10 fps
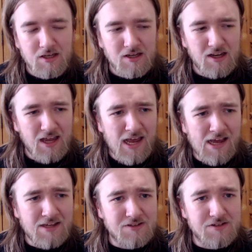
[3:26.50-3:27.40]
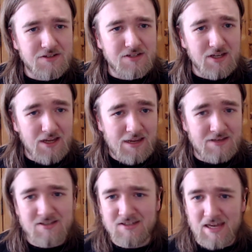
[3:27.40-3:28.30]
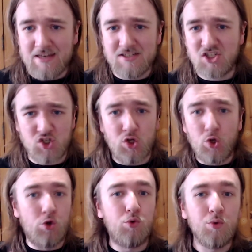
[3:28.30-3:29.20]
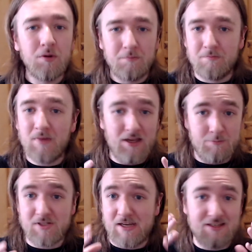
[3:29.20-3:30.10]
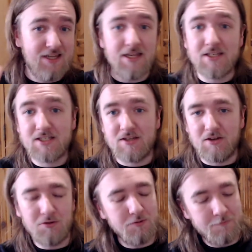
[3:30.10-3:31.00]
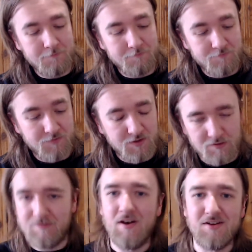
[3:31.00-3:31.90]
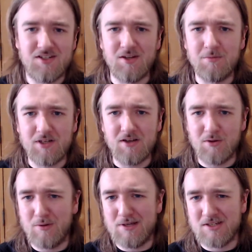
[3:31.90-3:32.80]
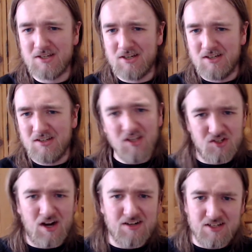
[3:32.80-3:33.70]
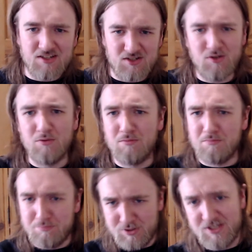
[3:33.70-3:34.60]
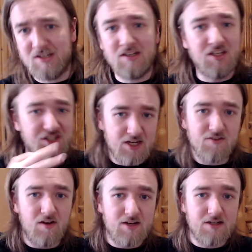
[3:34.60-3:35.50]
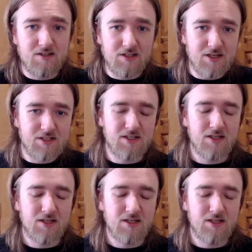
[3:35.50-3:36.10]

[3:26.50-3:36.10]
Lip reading: And it tends to, and I'm saying tends to, refer to somebody who is attracted to particular gender identities.